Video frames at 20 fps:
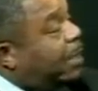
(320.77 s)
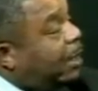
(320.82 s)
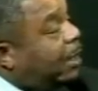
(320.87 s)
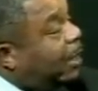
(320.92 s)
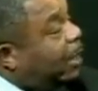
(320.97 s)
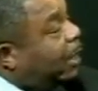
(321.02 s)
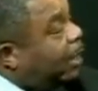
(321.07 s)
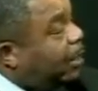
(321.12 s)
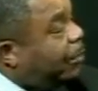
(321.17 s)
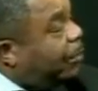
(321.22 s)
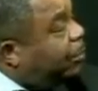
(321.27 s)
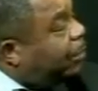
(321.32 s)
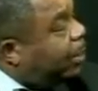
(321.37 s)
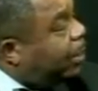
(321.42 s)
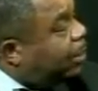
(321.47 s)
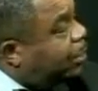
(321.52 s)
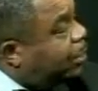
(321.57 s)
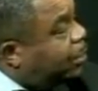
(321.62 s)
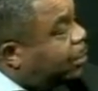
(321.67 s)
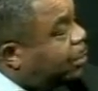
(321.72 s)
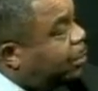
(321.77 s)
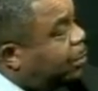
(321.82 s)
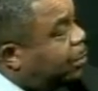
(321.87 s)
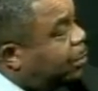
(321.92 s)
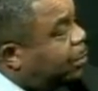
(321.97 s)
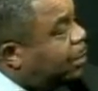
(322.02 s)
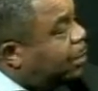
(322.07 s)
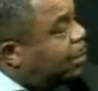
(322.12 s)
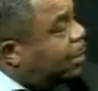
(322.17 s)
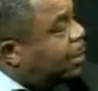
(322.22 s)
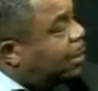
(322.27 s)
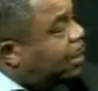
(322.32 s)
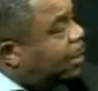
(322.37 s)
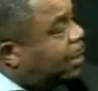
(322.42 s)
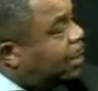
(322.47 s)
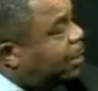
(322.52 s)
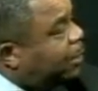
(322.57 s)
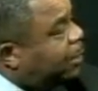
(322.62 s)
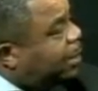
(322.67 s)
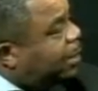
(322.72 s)
any real news.
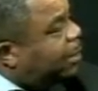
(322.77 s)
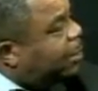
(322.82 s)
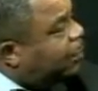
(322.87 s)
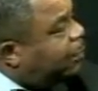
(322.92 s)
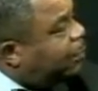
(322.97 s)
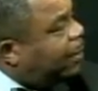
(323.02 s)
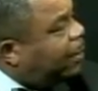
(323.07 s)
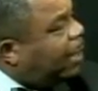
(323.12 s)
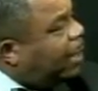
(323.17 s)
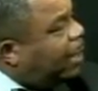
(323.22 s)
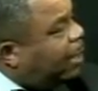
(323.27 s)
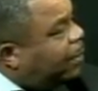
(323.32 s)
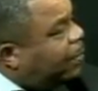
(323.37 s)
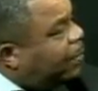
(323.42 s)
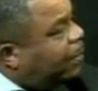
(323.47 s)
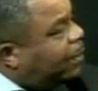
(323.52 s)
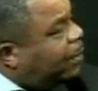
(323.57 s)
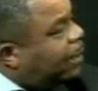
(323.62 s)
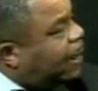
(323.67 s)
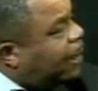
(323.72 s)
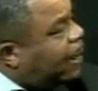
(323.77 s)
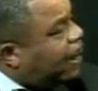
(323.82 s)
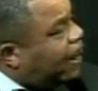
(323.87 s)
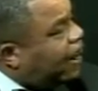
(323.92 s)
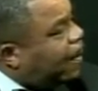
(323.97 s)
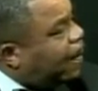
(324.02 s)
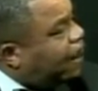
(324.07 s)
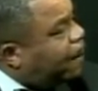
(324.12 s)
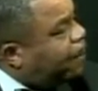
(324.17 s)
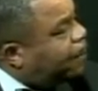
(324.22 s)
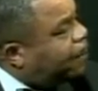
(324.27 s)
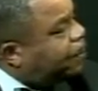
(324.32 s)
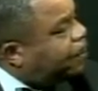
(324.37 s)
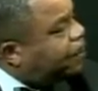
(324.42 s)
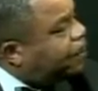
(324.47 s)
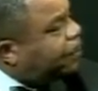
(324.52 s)
It's just fluff know, uh,